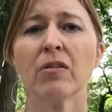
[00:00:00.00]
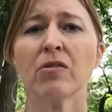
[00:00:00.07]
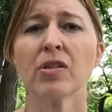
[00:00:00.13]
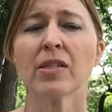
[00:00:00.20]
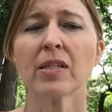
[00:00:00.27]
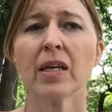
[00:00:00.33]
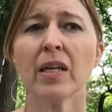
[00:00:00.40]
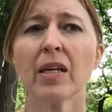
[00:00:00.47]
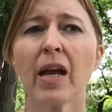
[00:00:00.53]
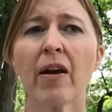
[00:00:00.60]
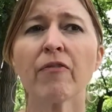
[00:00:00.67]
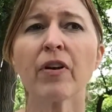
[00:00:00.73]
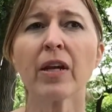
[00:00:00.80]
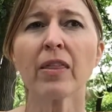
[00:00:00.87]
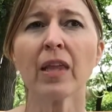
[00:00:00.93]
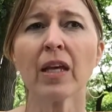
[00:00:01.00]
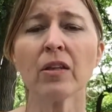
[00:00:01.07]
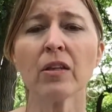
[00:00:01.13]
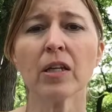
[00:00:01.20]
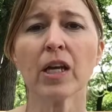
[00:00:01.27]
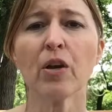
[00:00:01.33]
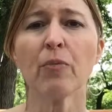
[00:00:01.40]
Just get
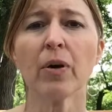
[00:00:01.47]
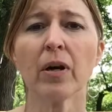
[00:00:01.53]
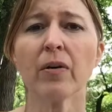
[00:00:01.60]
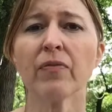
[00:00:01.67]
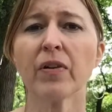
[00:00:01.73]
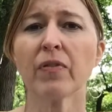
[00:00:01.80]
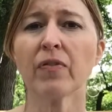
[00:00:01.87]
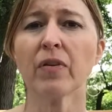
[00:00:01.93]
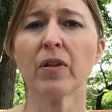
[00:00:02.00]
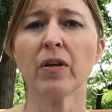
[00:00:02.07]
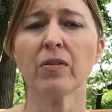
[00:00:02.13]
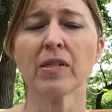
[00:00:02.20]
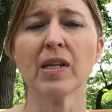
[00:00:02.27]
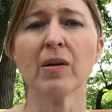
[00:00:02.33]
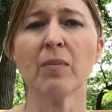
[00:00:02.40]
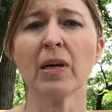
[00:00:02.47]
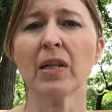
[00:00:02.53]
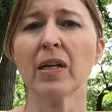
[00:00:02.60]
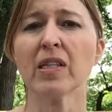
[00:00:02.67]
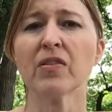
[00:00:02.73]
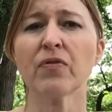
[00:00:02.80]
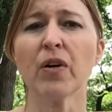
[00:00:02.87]
everything looking perfect for those
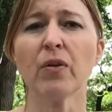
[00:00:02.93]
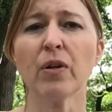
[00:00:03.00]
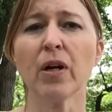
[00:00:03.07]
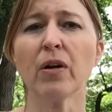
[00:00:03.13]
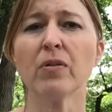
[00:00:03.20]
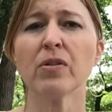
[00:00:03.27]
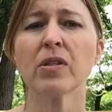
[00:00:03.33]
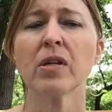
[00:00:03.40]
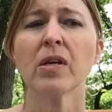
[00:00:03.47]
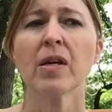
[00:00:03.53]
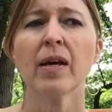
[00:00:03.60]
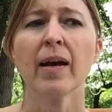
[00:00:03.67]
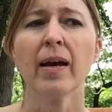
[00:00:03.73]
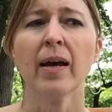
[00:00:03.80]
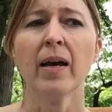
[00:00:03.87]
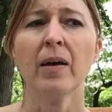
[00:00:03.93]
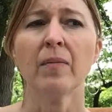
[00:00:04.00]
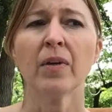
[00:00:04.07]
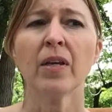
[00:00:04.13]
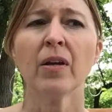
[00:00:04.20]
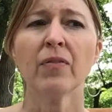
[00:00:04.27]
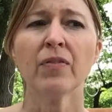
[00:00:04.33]
MLS photos.
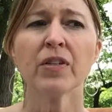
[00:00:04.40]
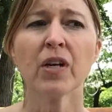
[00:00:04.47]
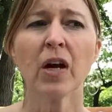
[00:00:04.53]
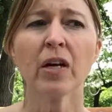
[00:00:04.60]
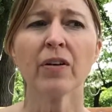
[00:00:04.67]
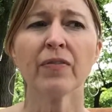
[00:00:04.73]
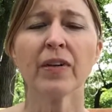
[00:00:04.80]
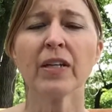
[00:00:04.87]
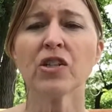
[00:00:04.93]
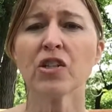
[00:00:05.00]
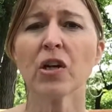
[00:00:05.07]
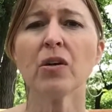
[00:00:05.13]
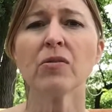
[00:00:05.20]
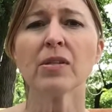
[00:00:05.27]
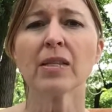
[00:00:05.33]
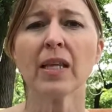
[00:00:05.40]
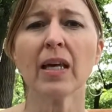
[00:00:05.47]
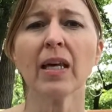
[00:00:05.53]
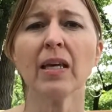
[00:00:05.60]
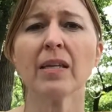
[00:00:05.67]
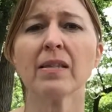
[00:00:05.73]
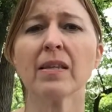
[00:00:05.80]
Photography shows
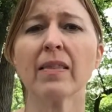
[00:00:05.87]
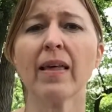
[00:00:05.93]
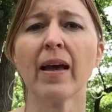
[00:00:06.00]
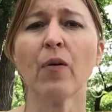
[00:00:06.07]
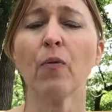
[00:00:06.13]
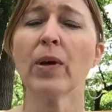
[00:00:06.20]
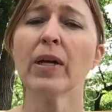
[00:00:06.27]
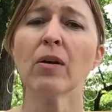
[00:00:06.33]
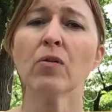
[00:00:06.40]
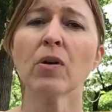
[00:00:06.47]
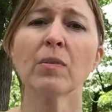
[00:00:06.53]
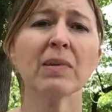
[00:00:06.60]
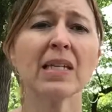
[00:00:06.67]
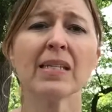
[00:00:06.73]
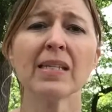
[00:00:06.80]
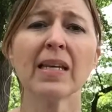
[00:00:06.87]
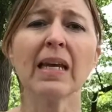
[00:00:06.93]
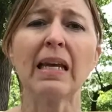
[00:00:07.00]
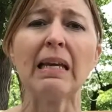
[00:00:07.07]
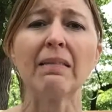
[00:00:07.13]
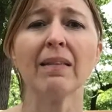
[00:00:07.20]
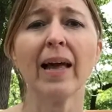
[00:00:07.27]
things that we don't normally
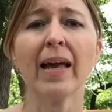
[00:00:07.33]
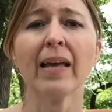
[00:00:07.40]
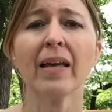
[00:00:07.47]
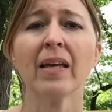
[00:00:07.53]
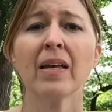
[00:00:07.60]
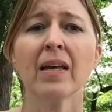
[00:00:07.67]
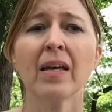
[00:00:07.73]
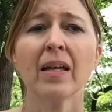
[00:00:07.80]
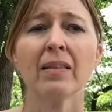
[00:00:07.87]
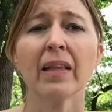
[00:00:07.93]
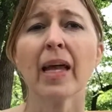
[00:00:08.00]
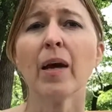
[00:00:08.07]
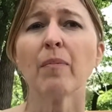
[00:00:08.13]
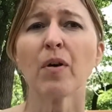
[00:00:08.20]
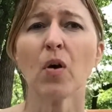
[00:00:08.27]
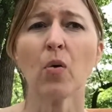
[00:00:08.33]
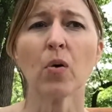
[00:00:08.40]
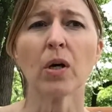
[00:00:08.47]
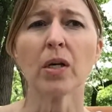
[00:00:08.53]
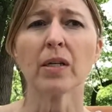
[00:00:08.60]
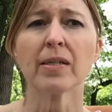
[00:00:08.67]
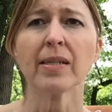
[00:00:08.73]
see, like lamp
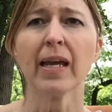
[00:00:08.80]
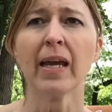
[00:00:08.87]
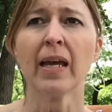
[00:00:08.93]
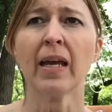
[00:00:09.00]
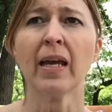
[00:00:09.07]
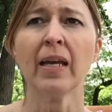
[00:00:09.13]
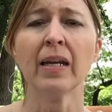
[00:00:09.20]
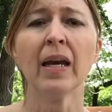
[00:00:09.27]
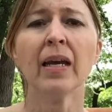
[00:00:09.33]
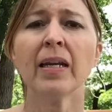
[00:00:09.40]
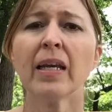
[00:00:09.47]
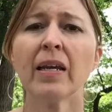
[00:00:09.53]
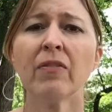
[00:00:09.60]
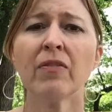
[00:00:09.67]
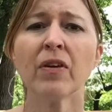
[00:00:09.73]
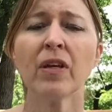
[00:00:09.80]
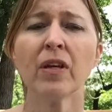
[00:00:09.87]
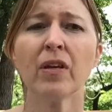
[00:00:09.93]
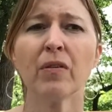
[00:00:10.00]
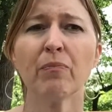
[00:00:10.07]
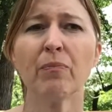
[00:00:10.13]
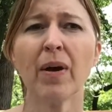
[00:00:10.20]
cords and
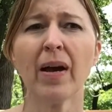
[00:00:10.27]
uneven